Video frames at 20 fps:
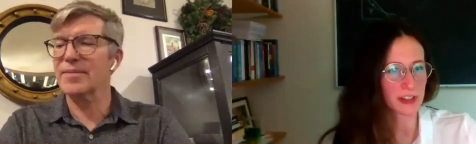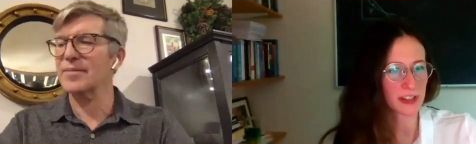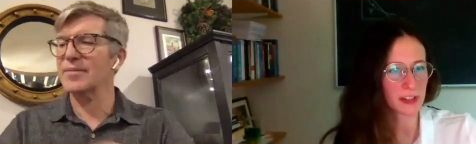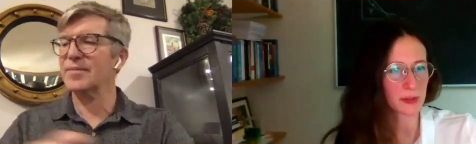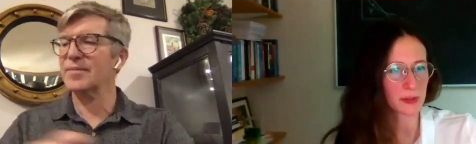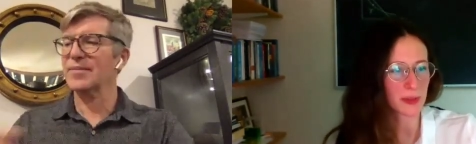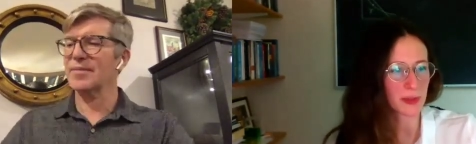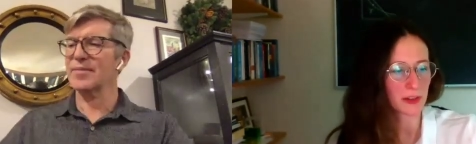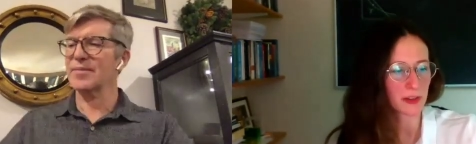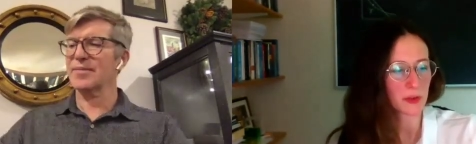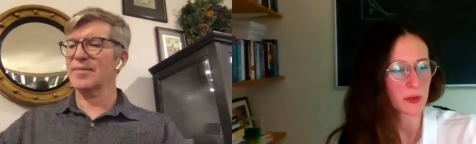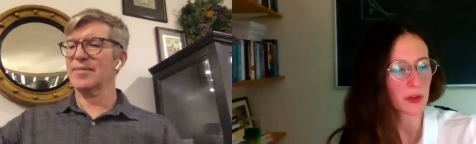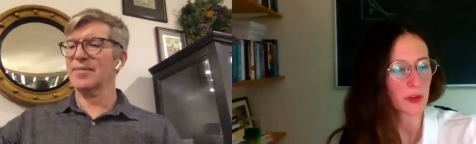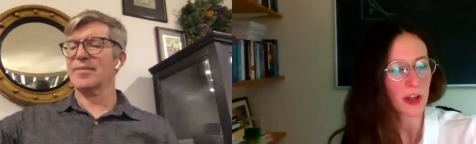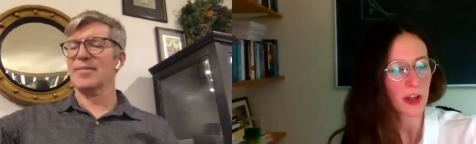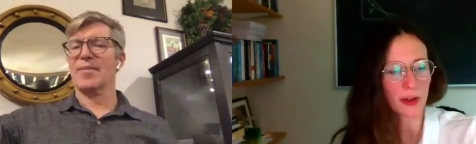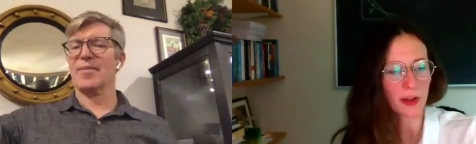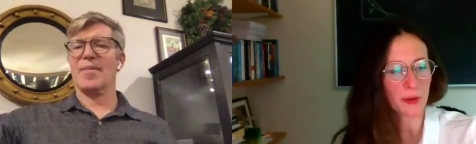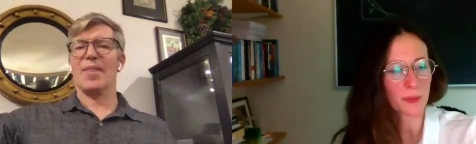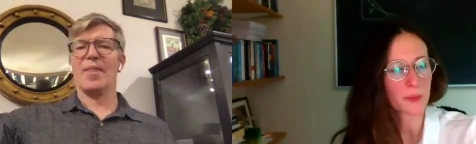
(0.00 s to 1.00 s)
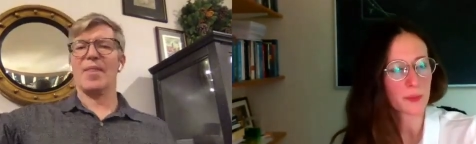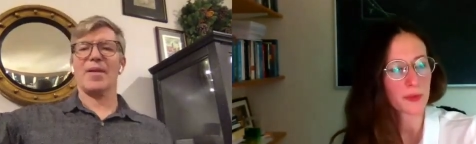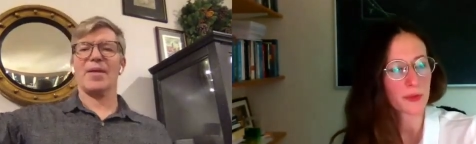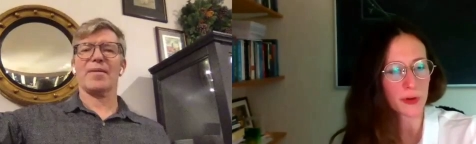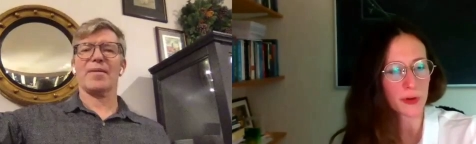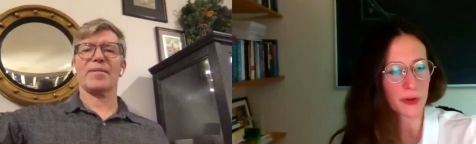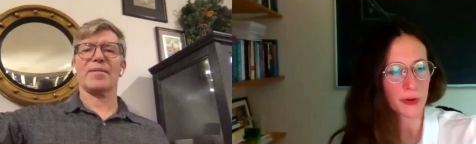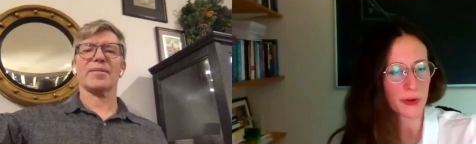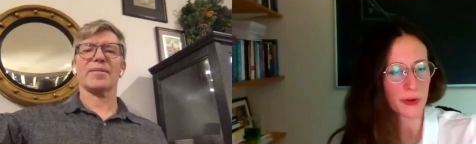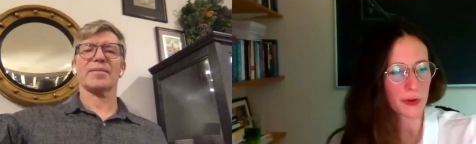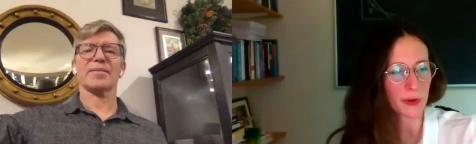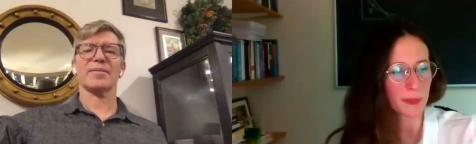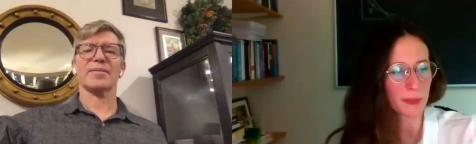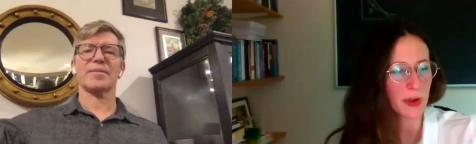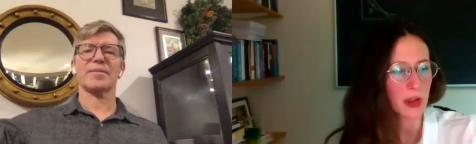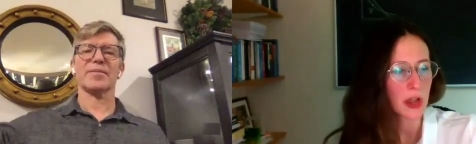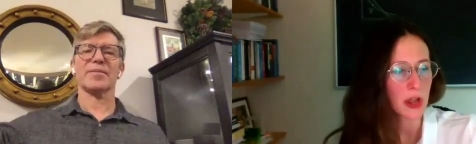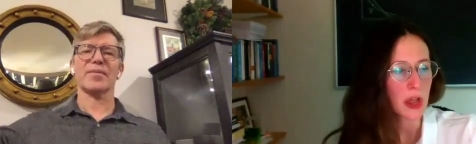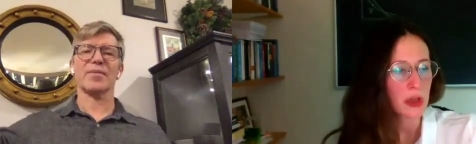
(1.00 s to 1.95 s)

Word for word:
Speaker 1: a little bit uh, further home.